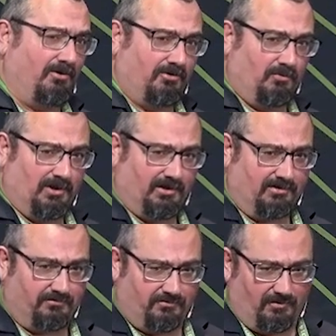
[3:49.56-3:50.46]
you're willing
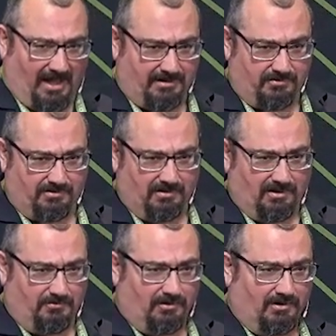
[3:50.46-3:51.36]
to flex the
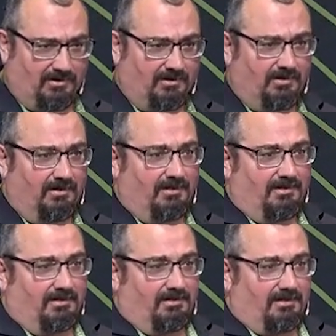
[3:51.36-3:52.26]
network,
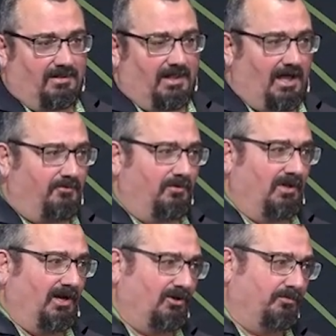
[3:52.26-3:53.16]
that
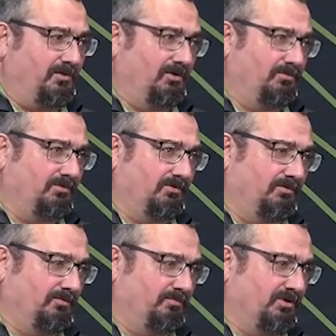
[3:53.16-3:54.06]
will help you
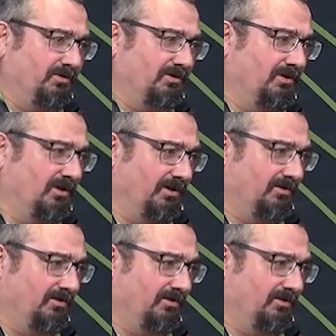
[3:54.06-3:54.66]
to put the client